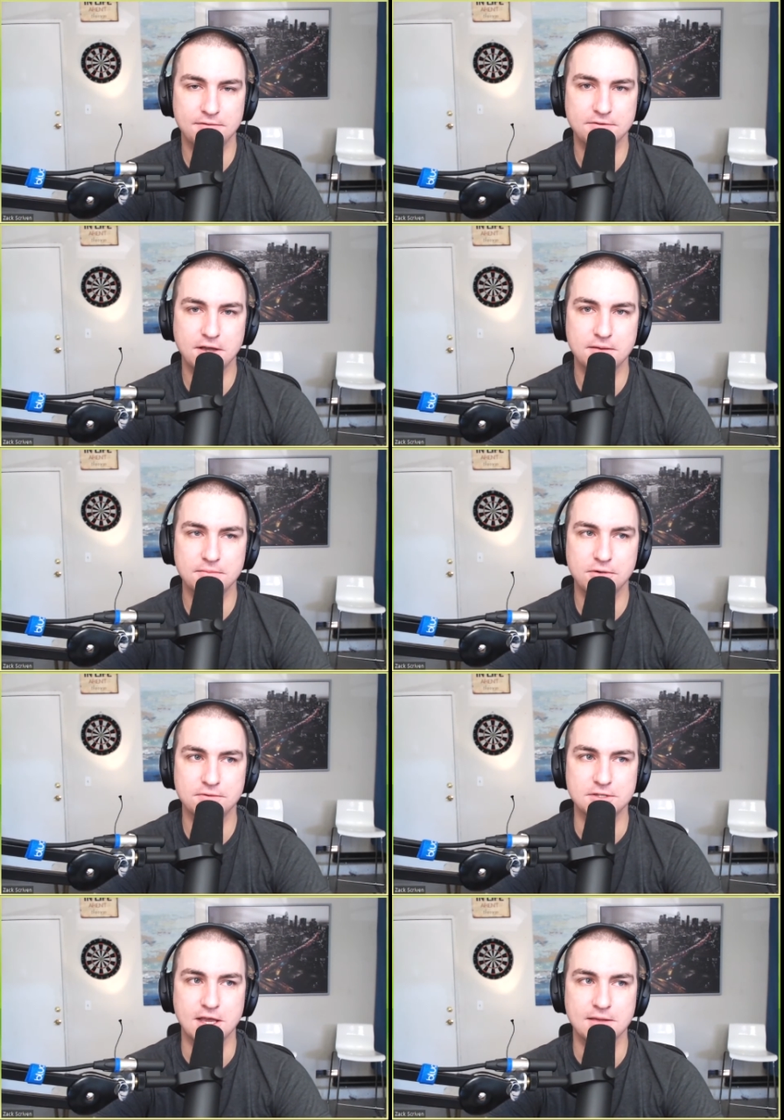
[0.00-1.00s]
come
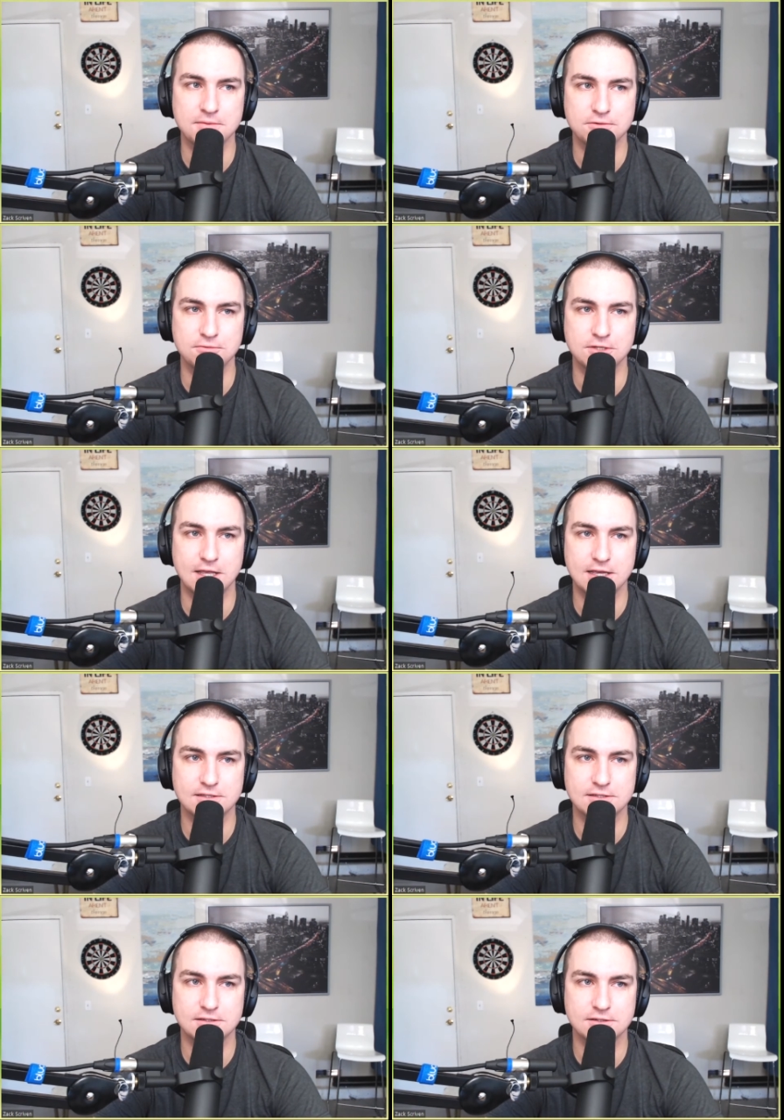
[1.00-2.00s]
over time to
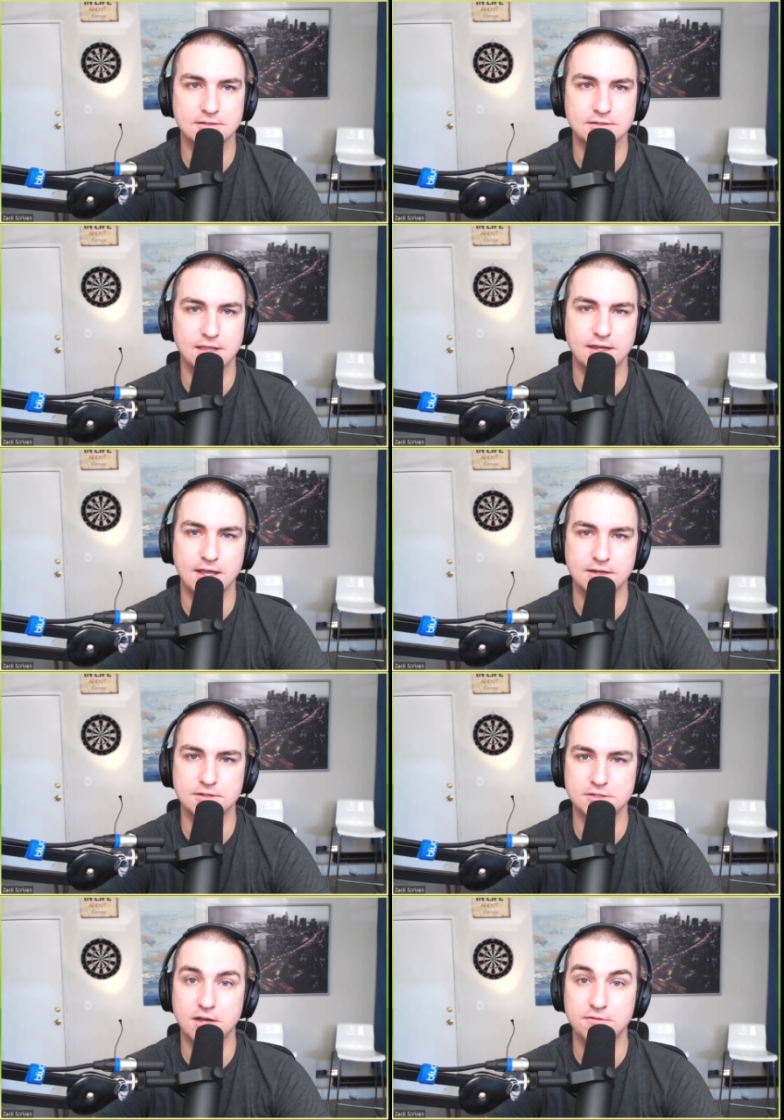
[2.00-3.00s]
realize, like, kind of
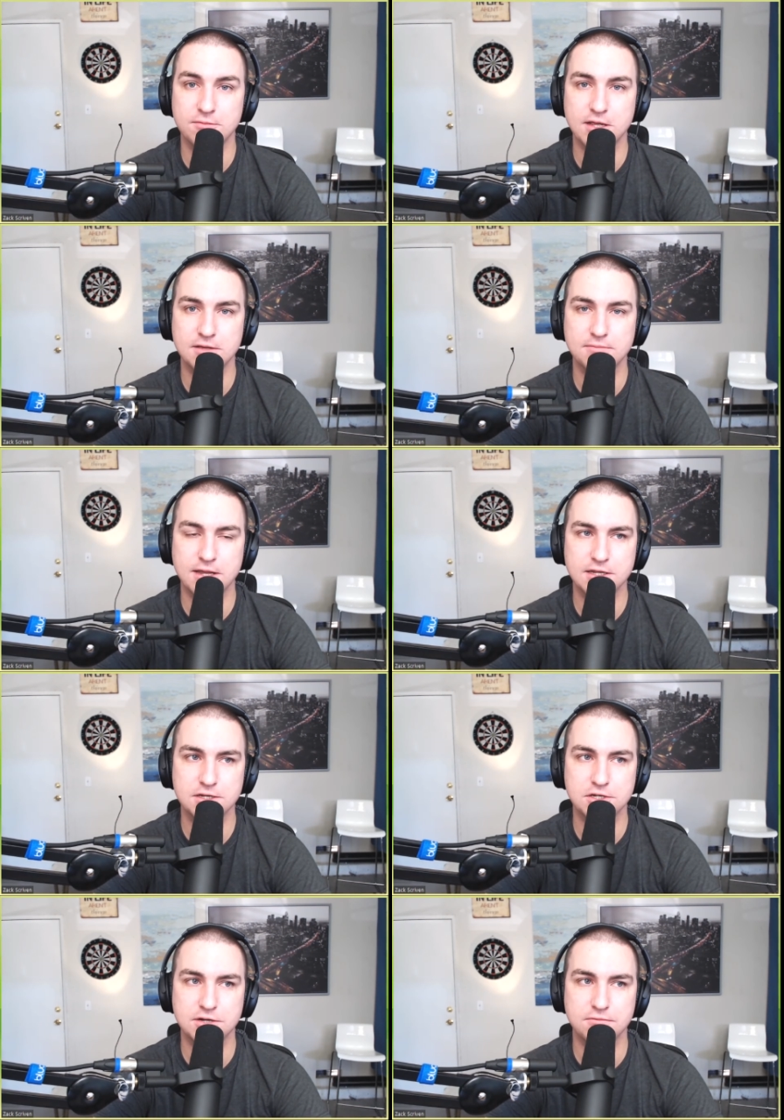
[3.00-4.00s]
discover my
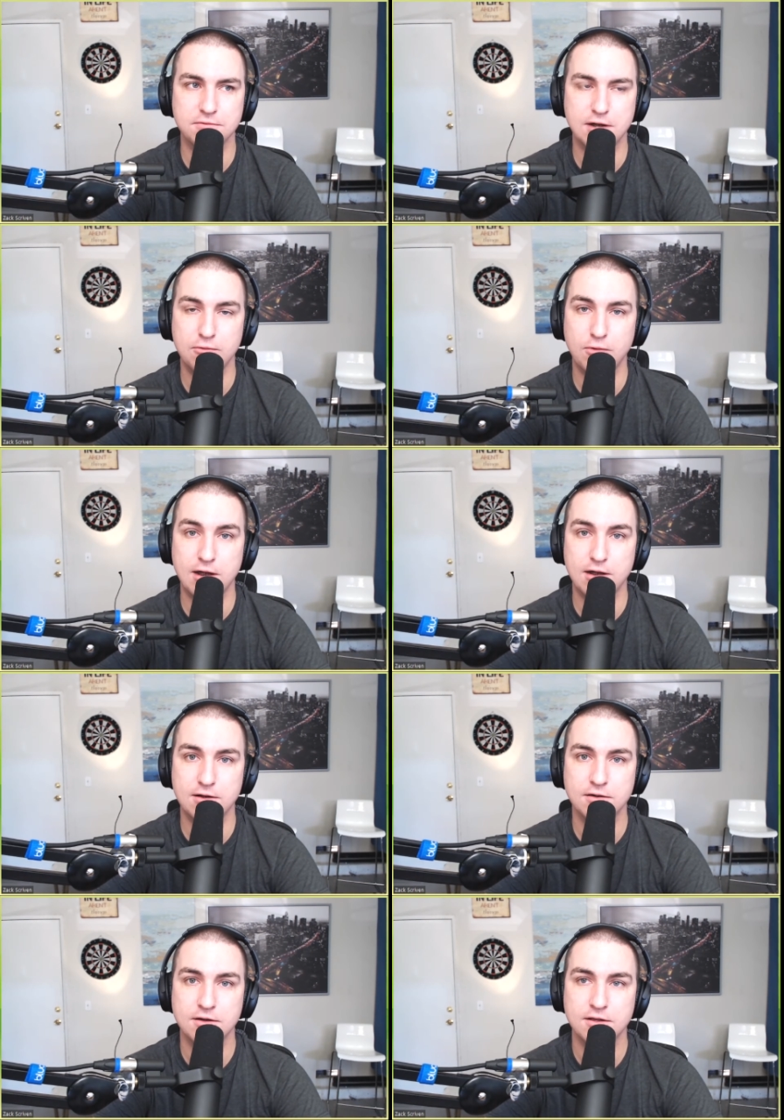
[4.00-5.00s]
niche and
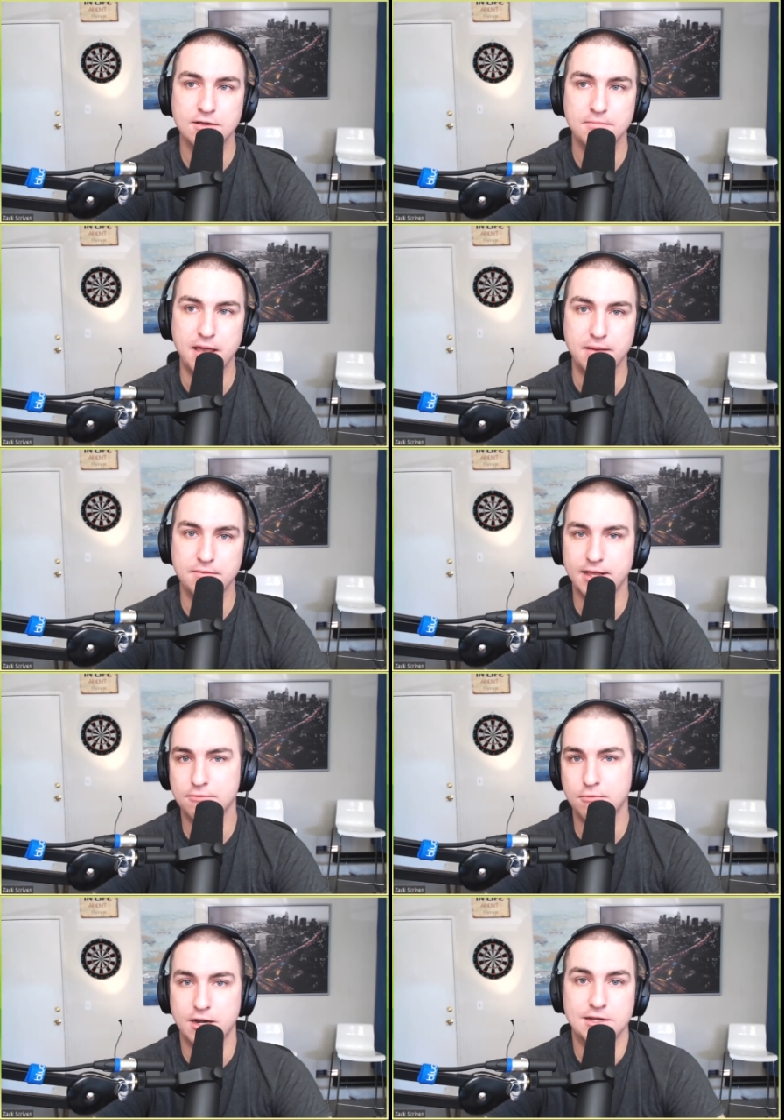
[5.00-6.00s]
where my, like,
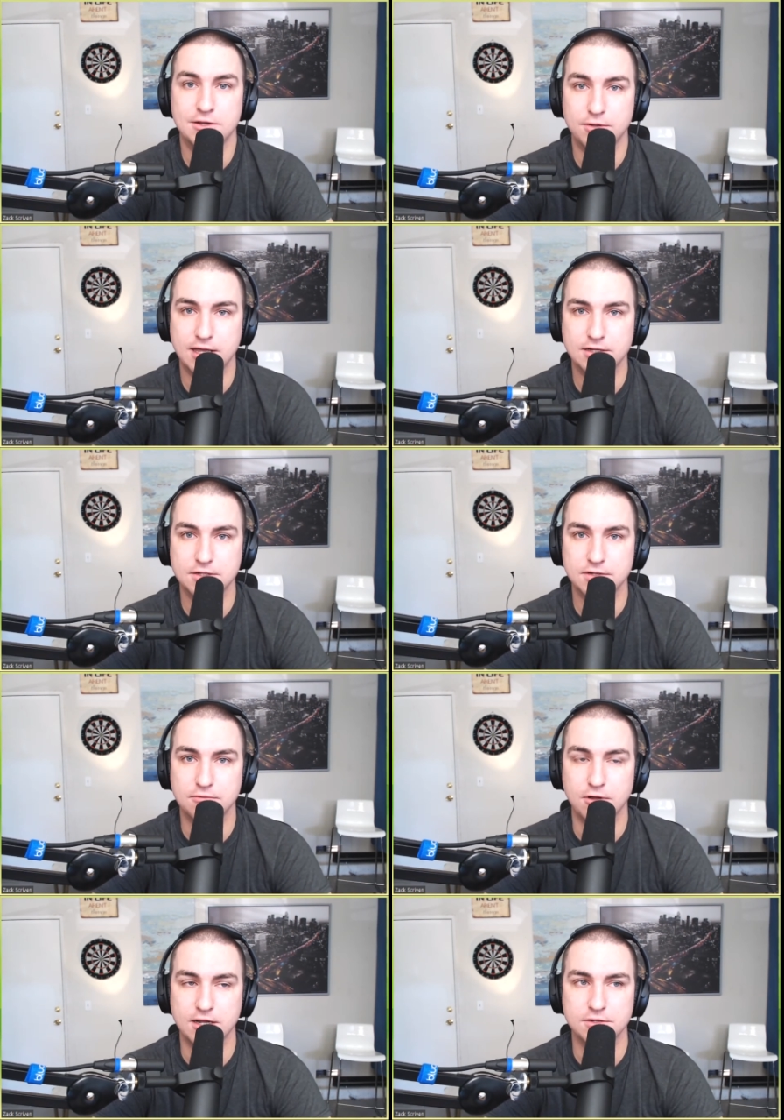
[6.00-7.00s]
what I don't like
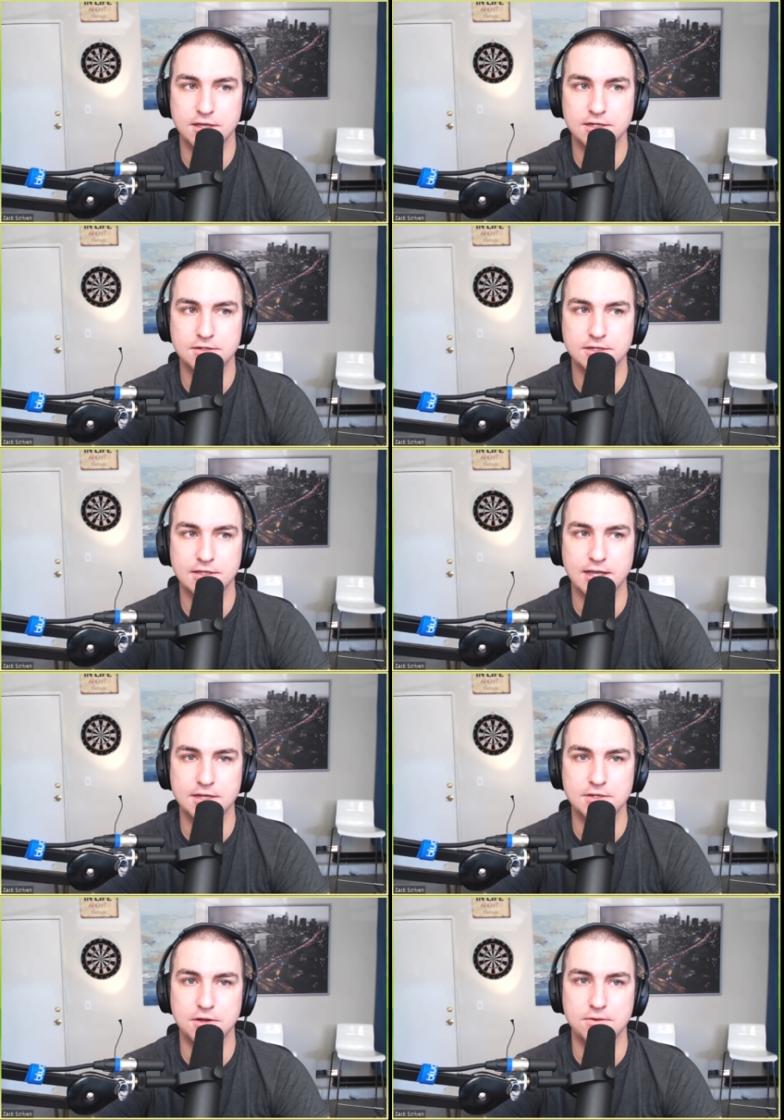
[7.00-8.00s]
doing, what I do like doing. Like, I
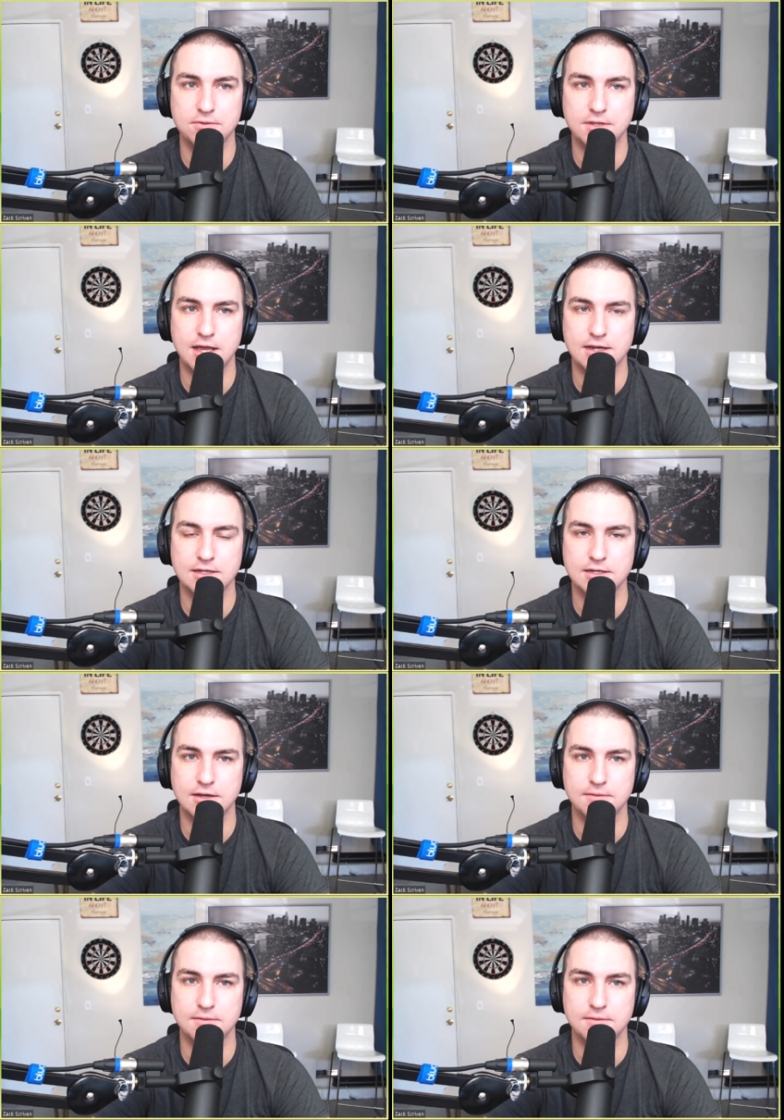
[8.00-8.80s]
don't like